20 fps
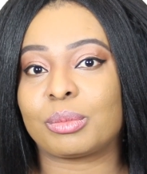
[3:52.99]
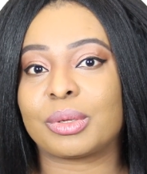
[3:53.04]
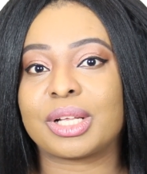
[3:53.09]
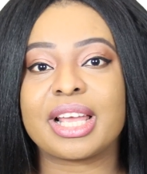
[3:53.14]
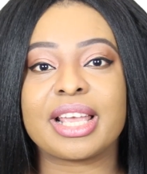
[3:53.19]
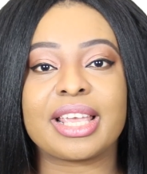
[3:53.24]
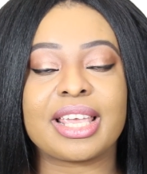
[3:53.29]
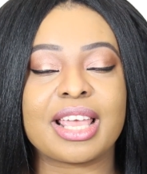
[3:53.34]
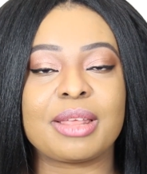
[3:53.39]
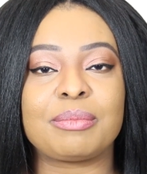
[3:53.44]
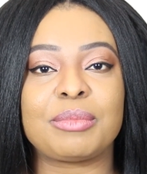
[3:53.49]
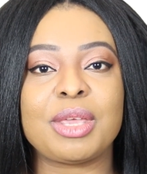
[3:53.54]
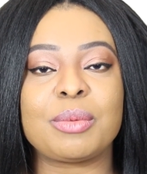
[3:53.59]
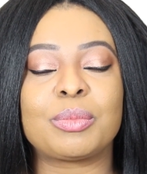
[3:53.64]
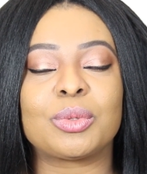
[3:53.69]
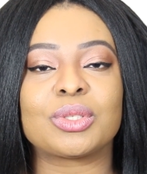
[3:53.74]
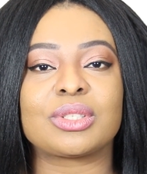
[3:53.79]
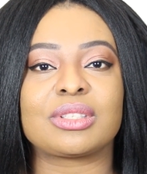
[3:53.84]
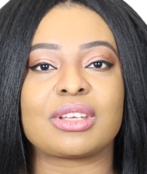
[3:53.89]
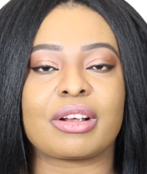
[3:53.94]
But again,
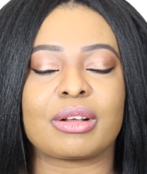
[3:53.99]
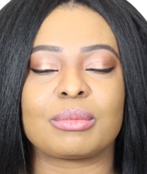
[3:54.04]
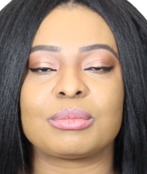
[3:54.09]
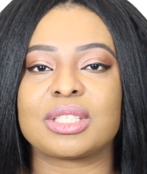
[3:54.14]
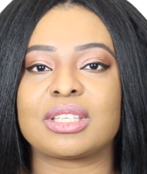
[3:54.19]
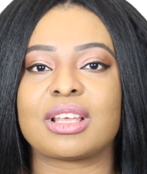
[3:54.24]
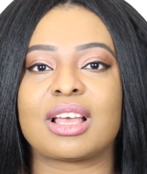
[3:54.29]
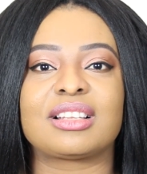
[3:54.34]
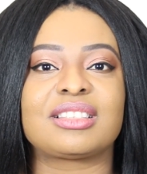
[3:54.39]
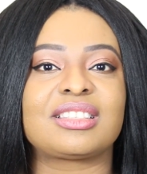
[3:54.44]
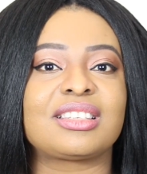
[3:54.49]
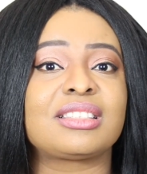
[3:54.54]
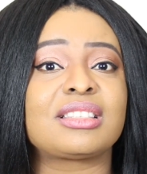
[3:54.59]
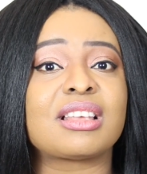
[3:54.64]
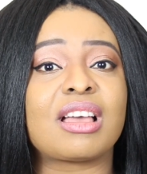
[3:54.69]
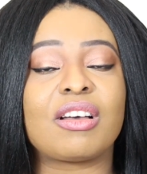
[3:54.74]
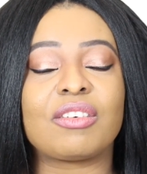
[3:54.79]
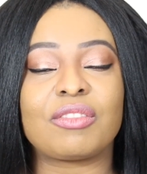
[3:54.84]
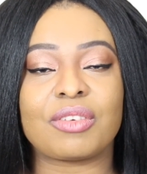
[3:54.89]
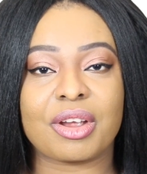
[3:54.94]
people's circumstances
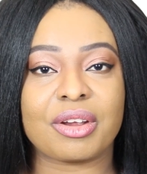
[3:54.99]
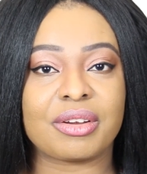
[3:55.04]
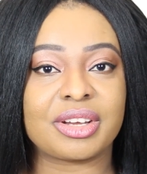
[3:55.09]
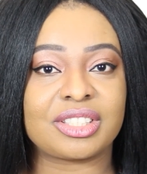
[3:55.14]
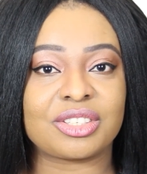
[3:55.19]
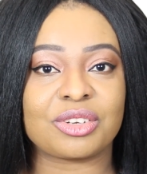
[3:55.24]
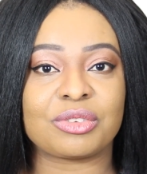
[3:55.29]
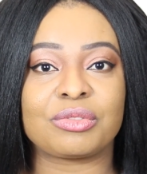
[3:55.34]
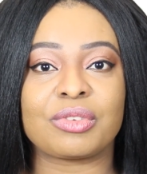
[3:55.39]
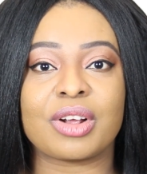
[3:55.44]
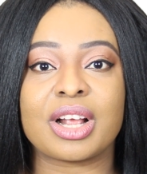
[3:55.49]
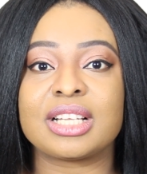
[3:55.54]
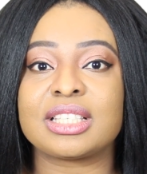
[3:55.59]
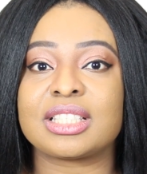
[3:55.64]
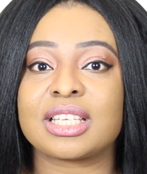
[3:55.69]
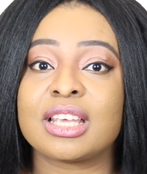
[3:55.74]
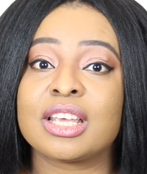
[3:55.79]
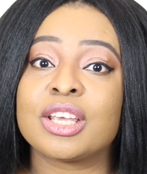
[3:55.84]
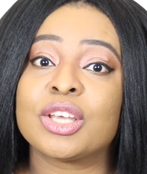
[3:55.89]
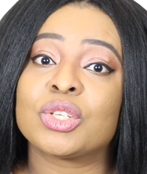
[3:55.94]
are very
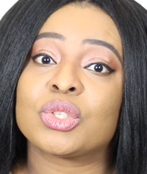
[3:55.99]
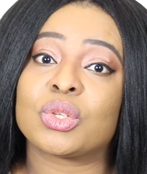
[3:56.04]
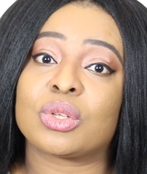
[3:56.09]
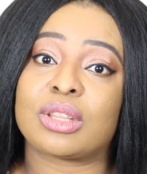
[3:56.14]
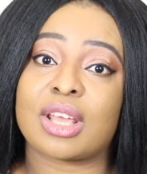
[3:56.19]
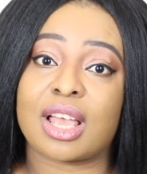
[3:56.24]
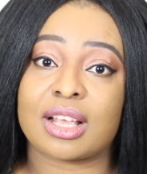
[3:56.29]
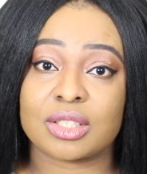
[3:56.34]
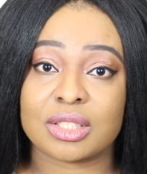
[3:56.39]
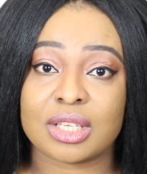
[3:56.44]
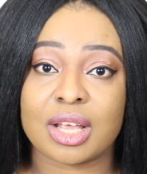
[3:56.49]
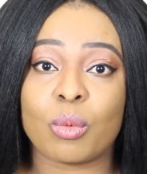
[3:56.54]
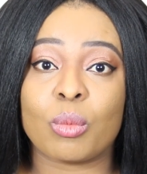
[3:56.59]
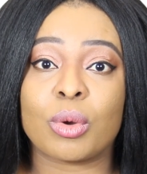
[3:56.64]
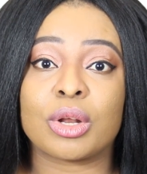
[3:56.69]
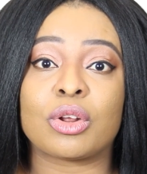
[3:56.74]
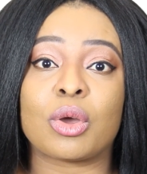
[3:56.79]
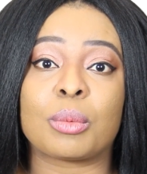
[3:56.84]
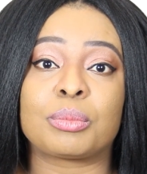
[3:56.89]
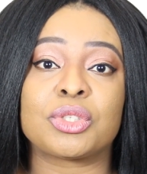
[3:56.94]
different. So that's that
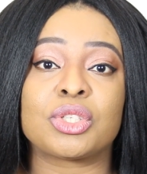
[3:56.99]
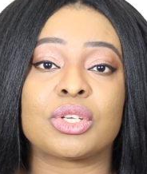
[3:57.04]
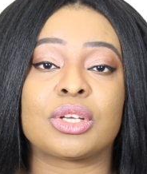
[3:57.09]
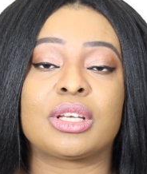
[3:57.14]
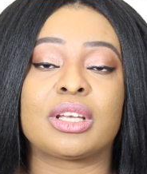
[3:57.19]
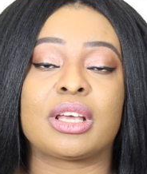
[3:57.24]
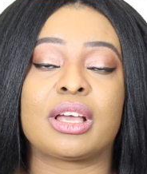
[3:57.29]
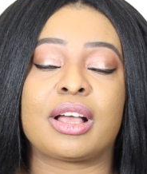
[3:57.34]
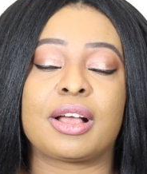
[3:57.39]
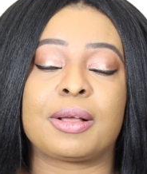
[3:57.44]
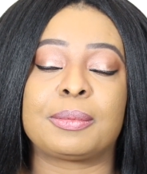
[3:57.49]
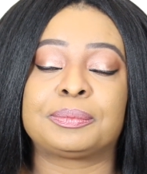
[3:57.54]
one option.